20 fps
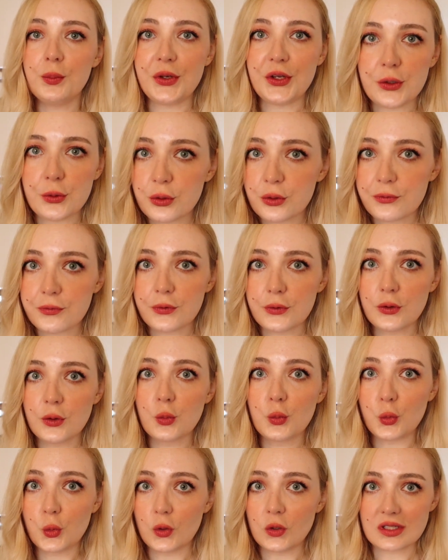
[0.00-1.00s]
beautiful
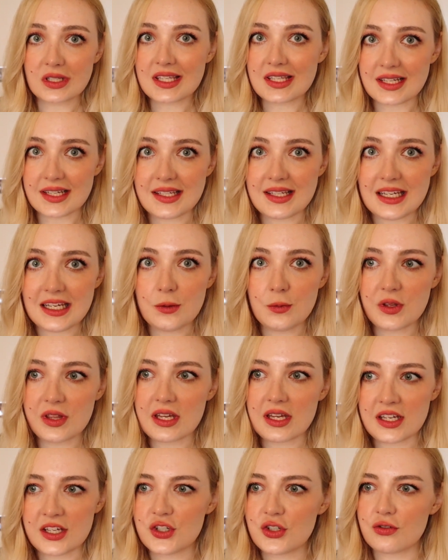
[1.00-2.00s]
walled city with a
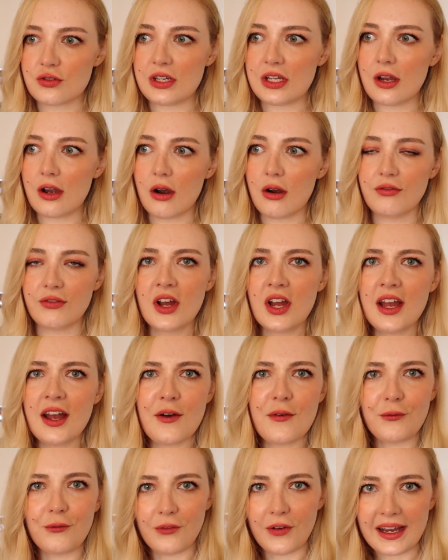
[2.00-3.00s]
history of
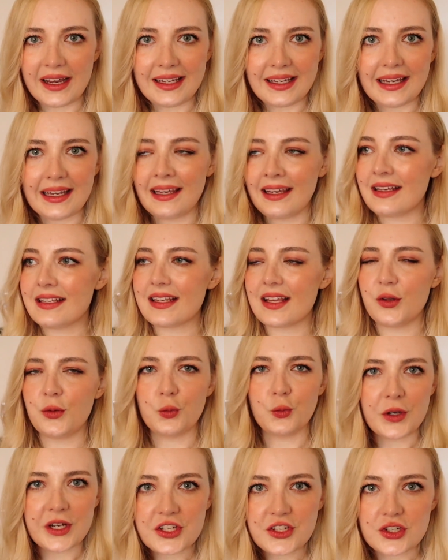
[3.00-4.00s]
Vikings
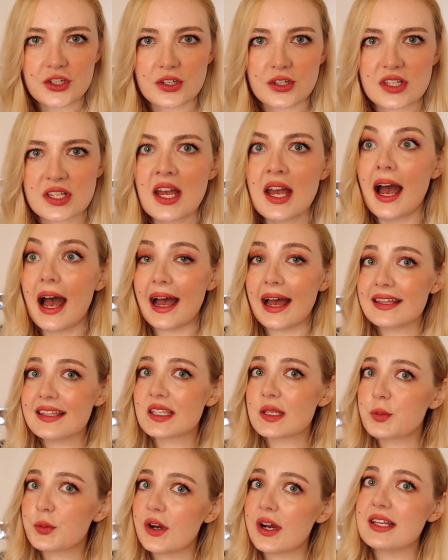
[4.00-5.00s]
and witches and
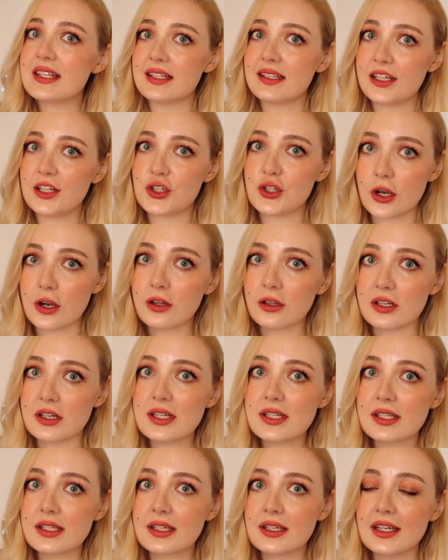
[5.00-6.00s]
surprisingly
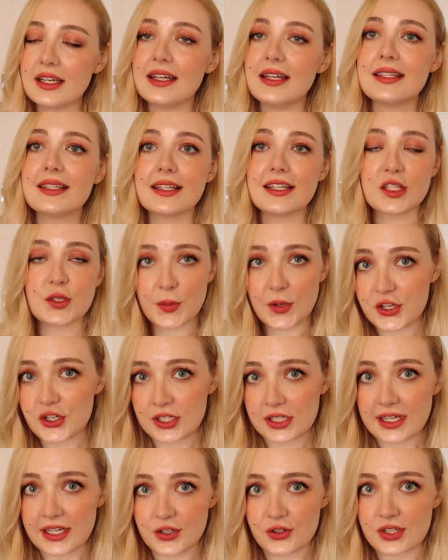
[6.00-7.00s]
chocolate, is
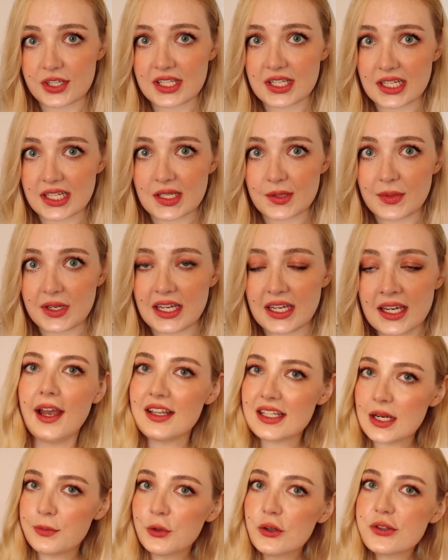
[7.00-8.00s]
especially interesting to me.
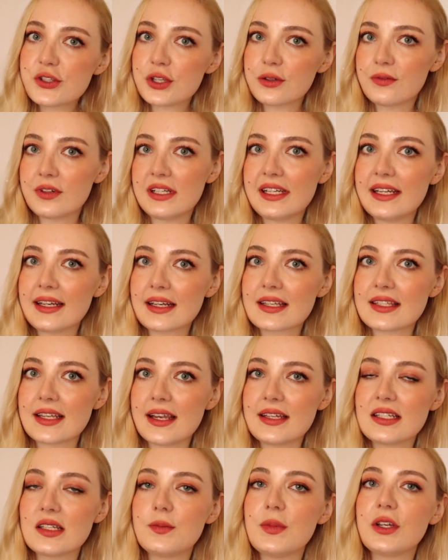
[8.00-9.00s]
And I'm also really
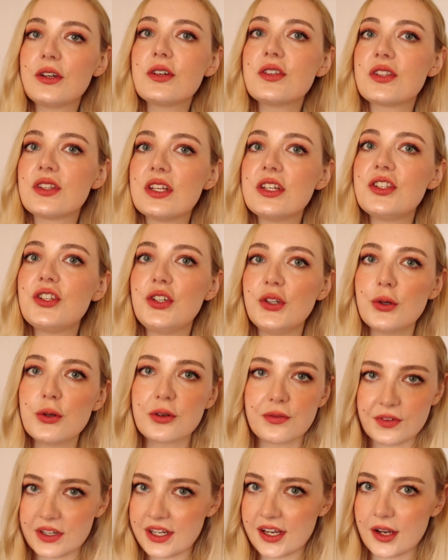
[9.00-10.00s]
excited because this
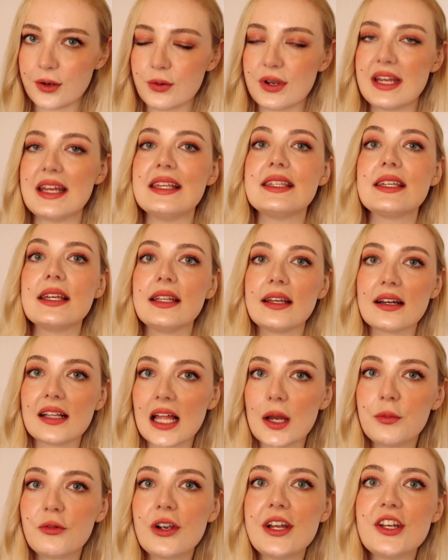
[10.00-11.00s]
York video is in
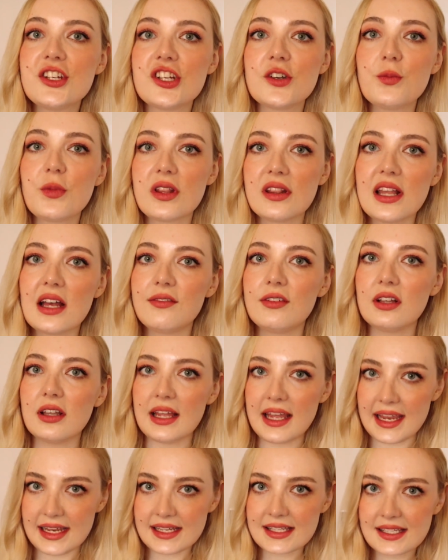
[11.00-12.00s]
collaboration with
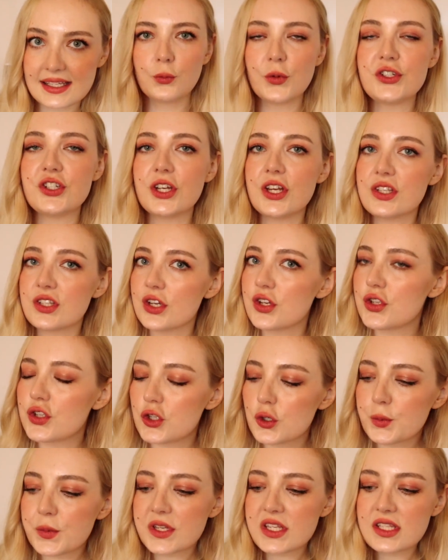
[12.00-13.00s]
Level8, which is a
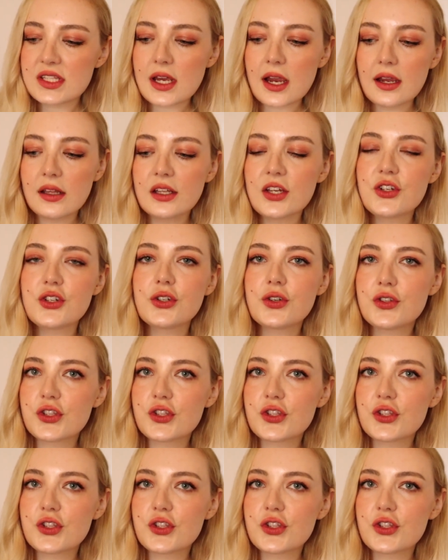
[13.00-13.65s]
super stylish,